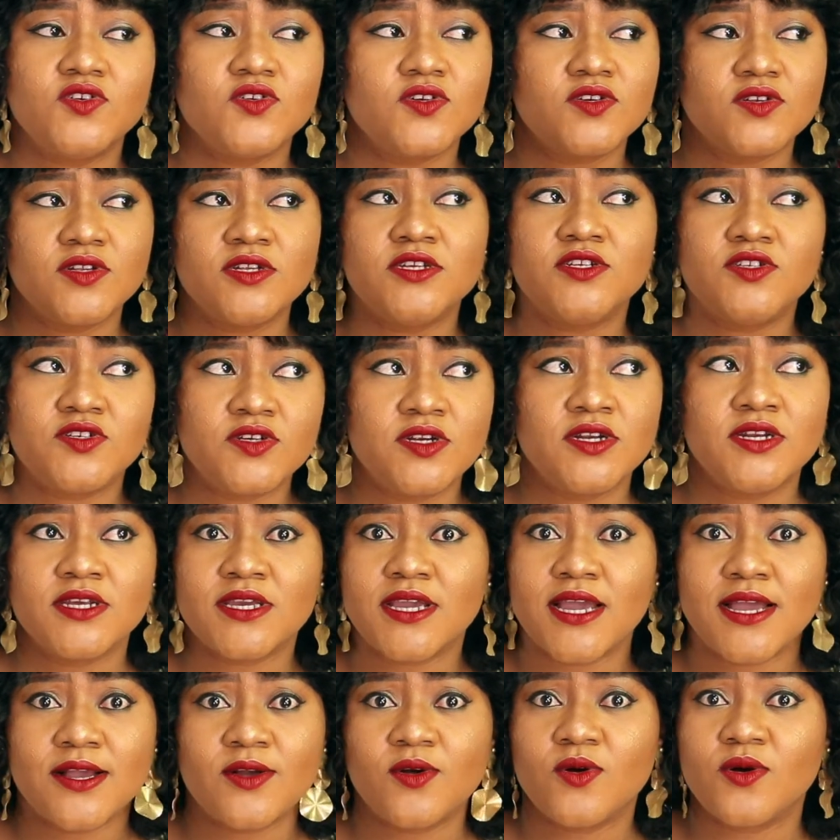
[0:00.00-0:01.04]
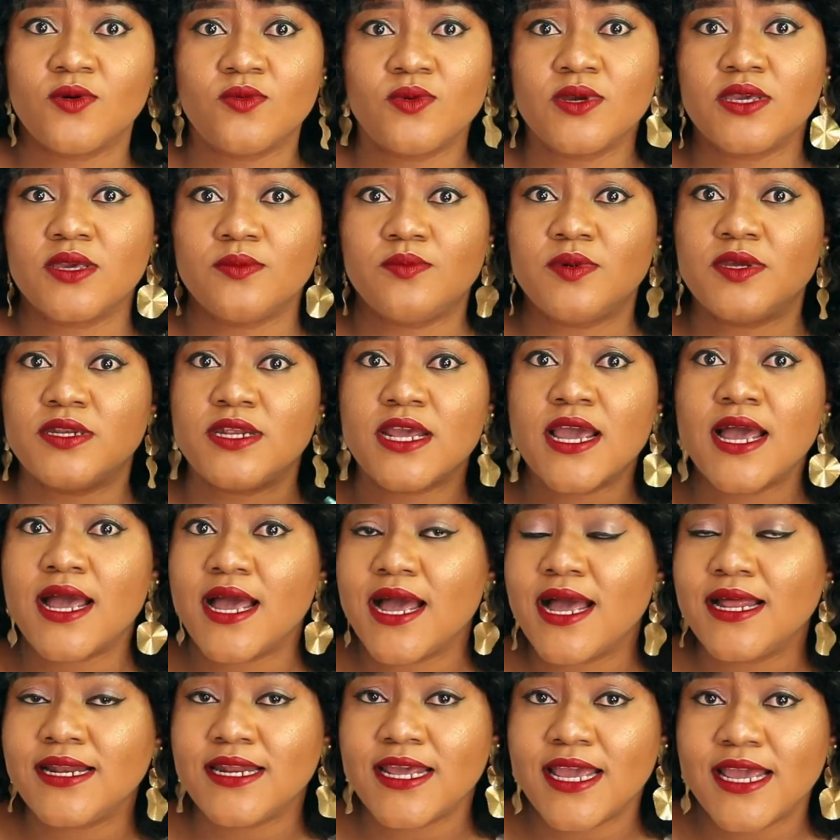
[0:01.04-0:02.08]
You literally can go on Wikipedia
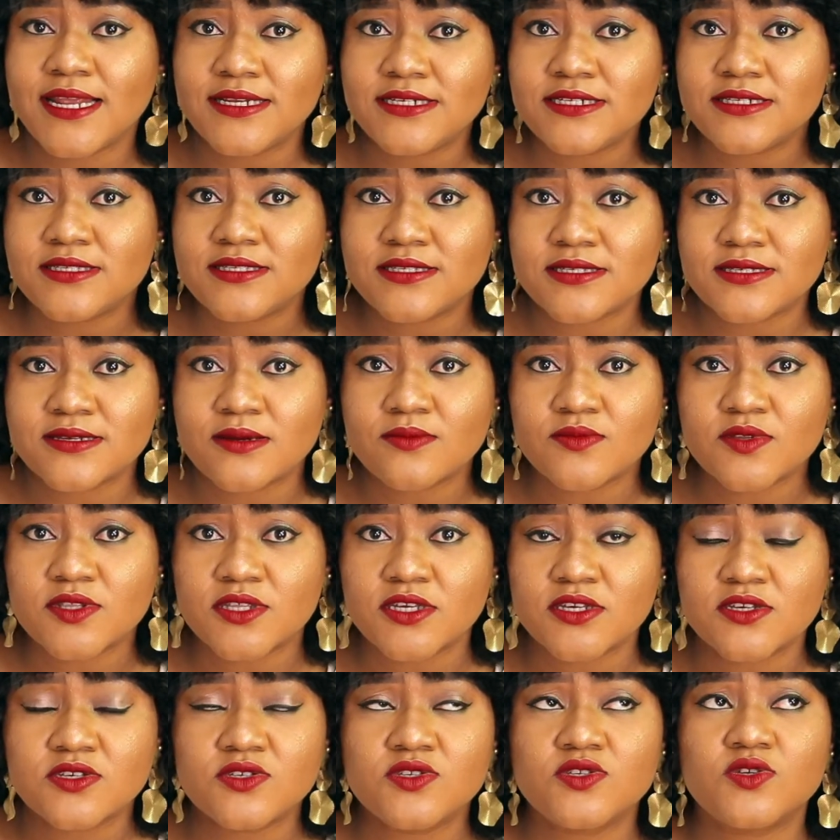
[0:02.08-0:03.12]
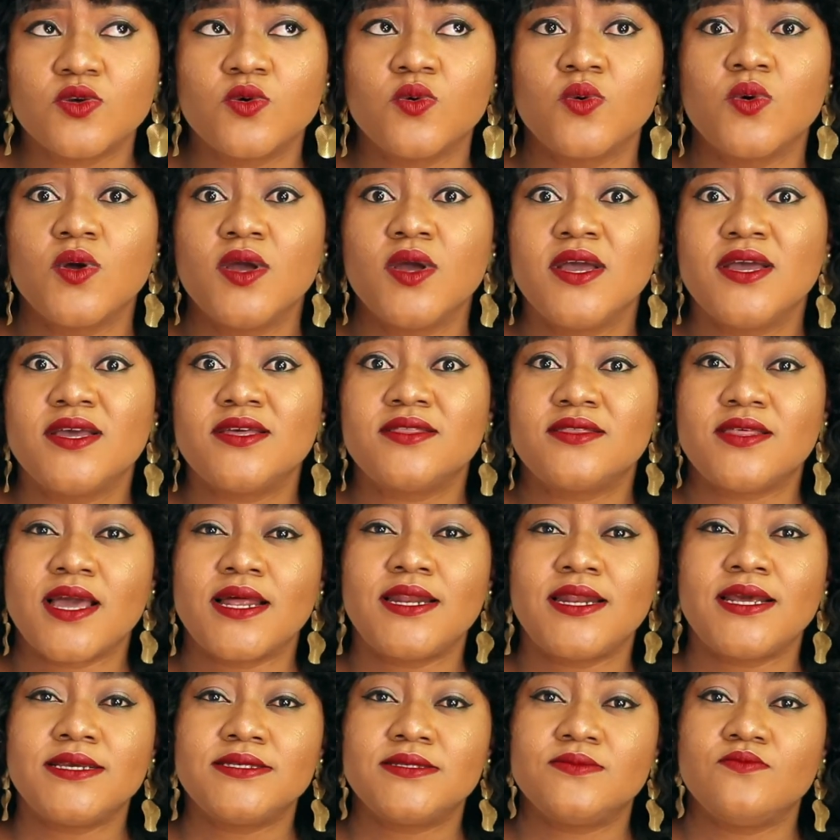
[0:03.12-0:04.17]
and edit something. So
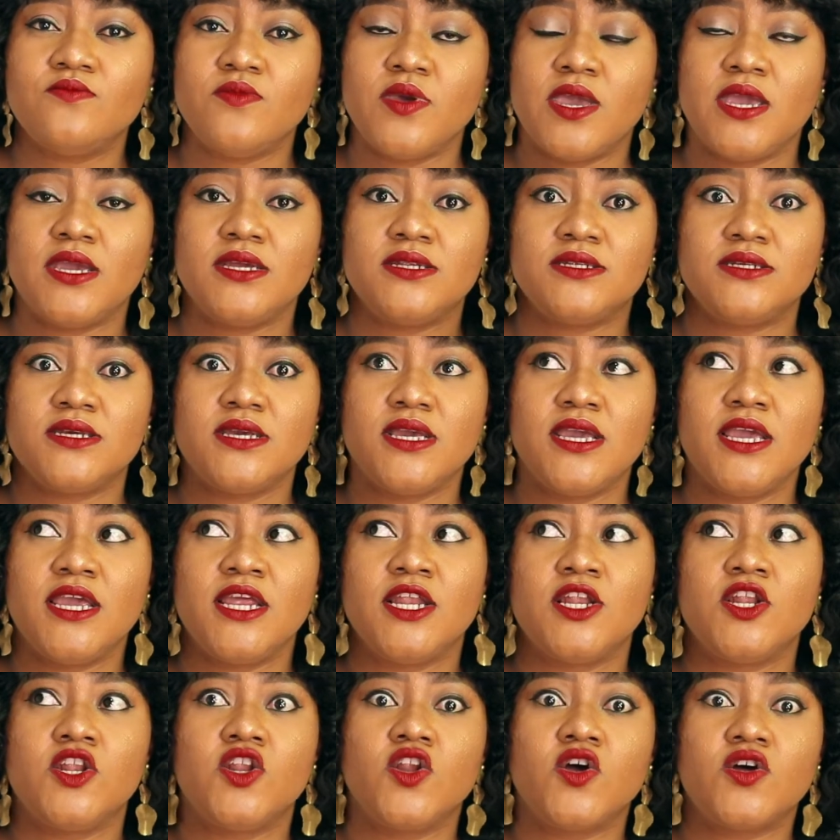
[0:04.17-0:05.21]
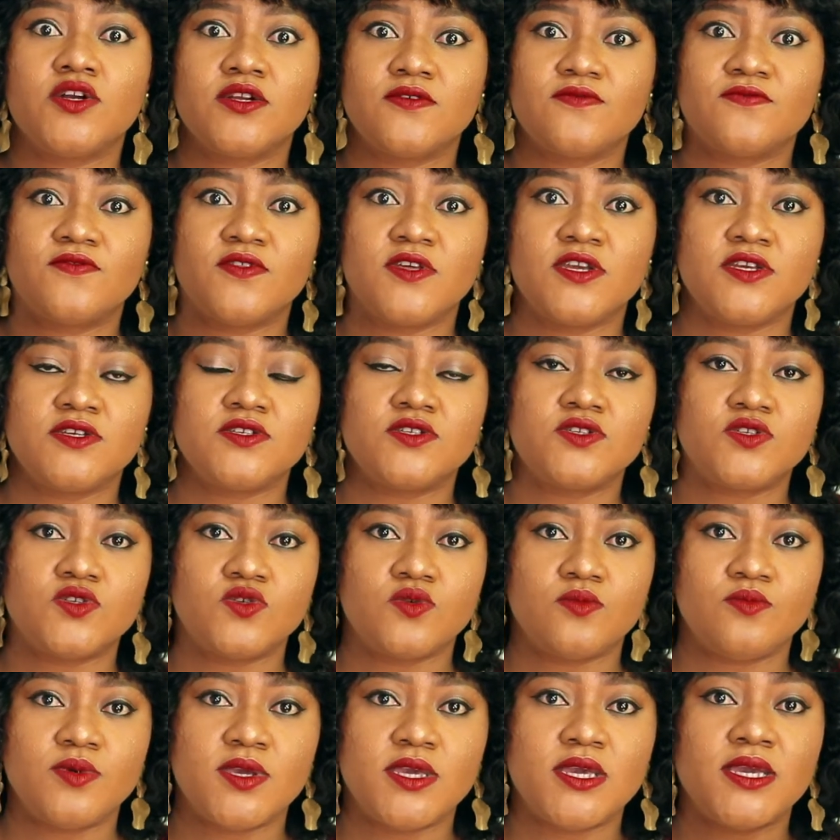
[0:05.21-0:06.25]
that has made a lot of things
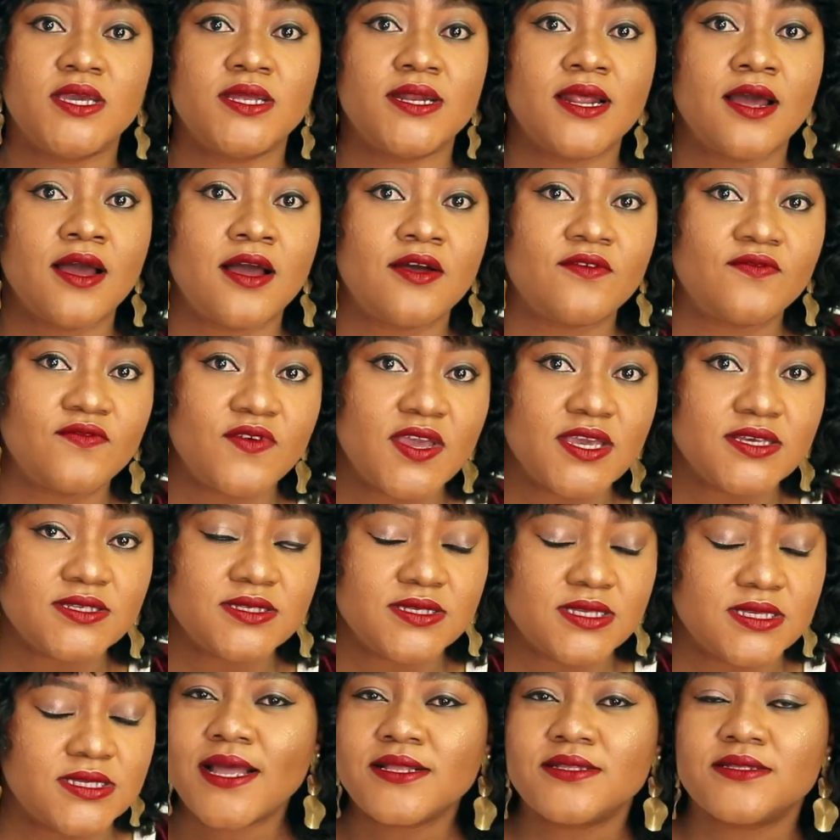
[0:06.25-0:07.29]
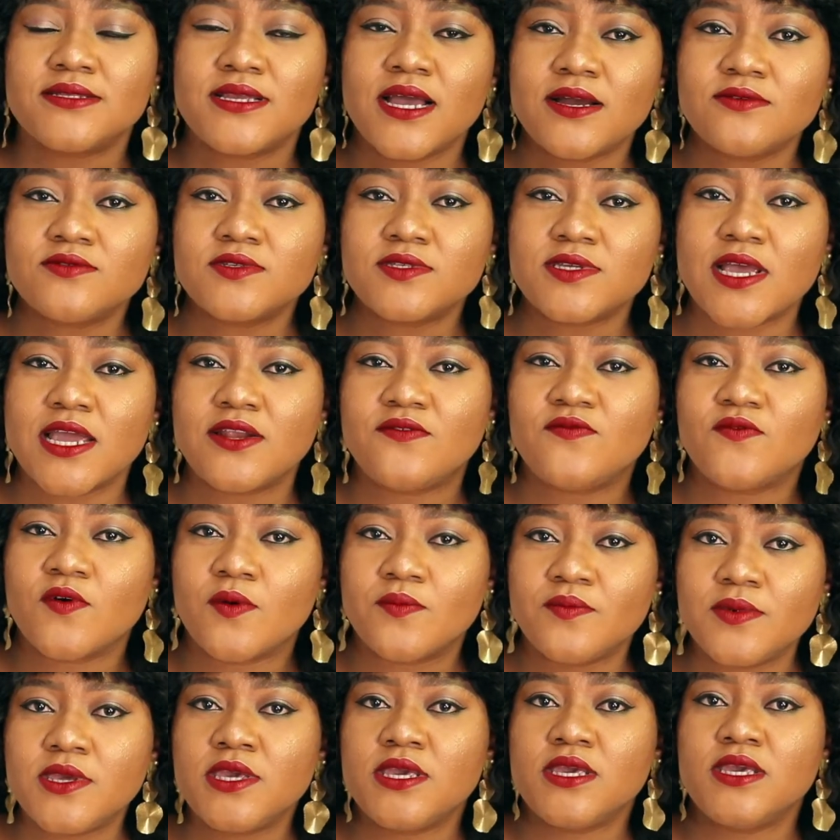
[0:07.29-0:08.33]
to be in our faces. The downside for
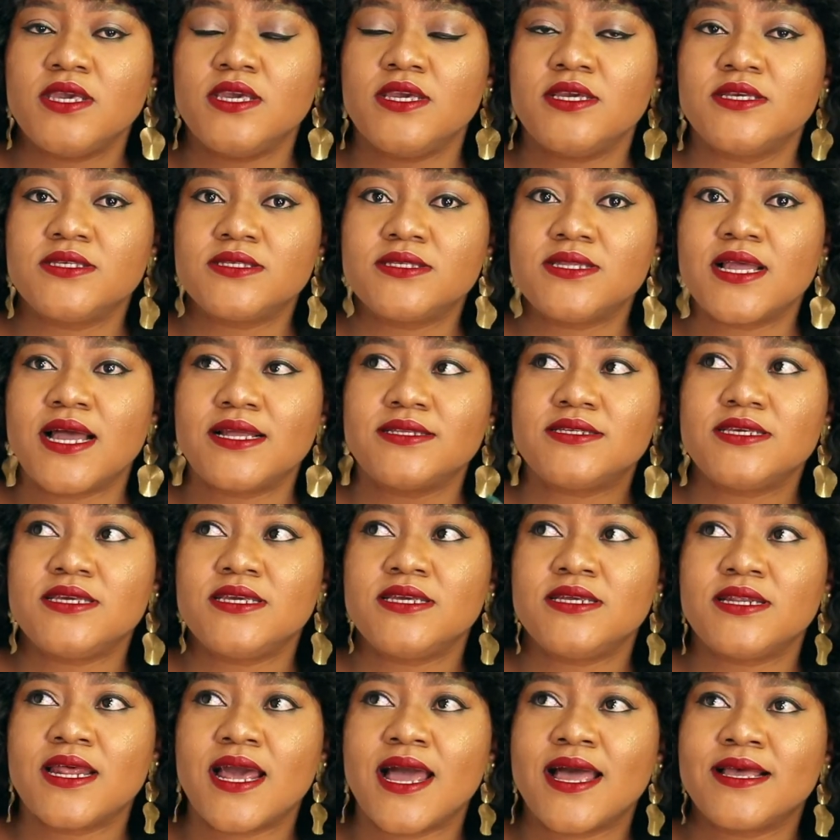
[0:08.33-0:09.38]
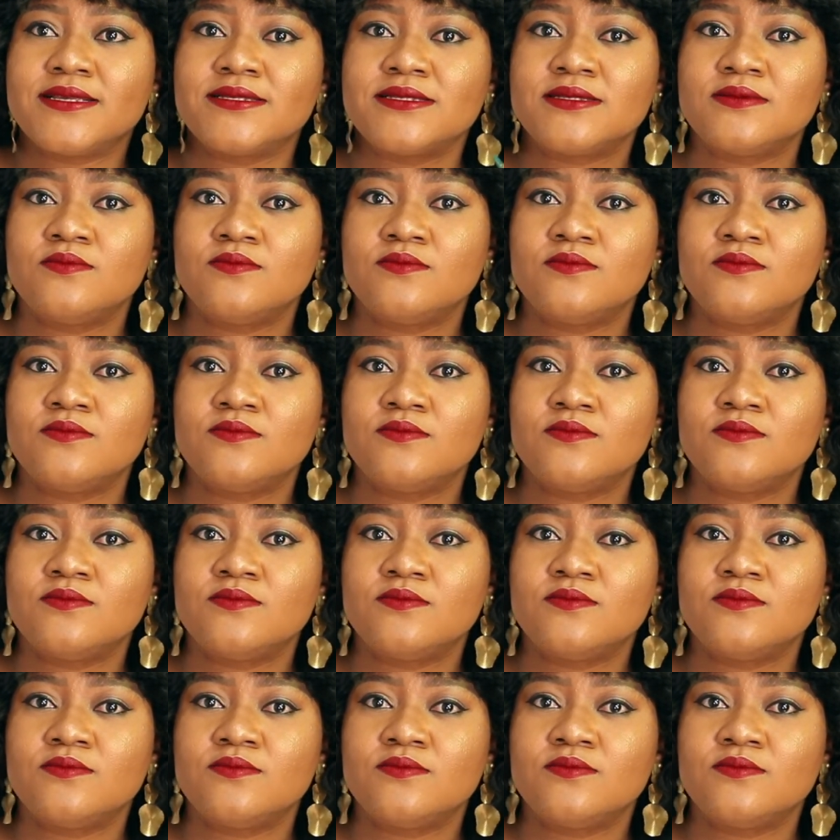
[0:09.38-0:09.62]
me is that it has